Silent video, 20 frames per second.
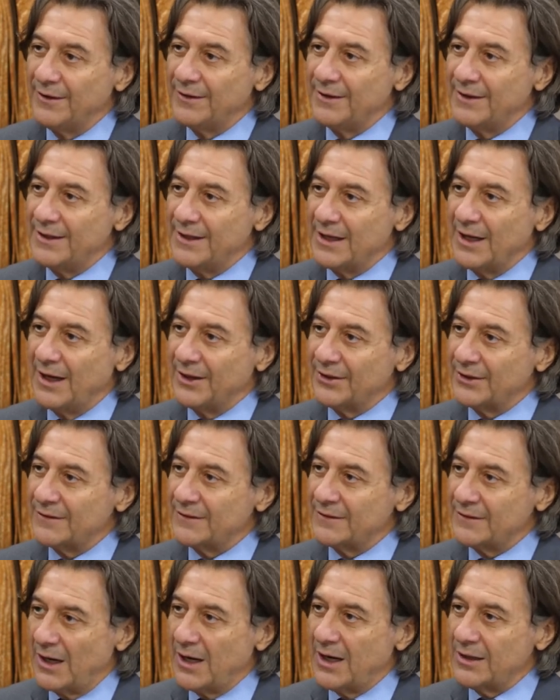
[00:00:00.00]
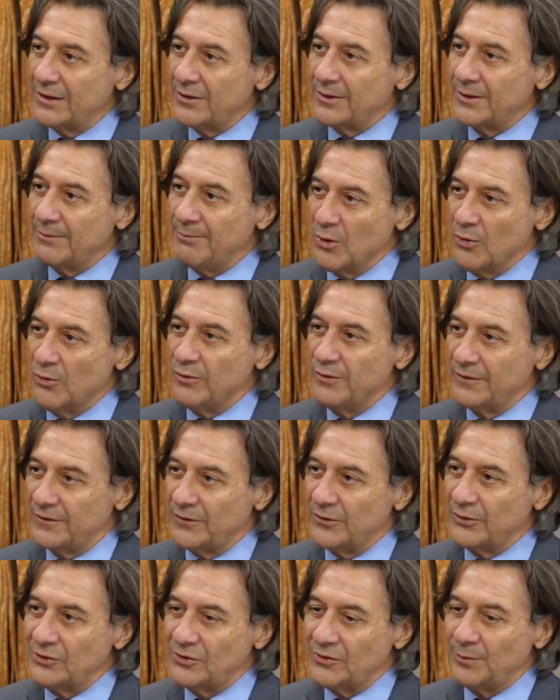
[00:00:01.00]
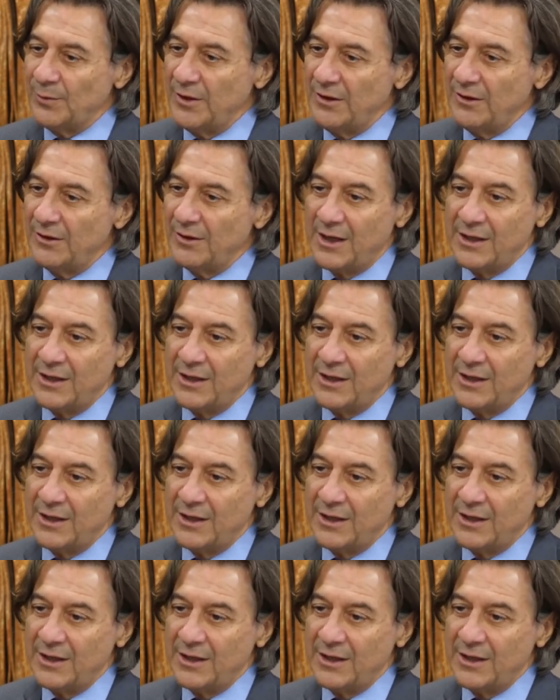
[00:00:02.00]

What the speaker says: the other side of the moon, so to speak?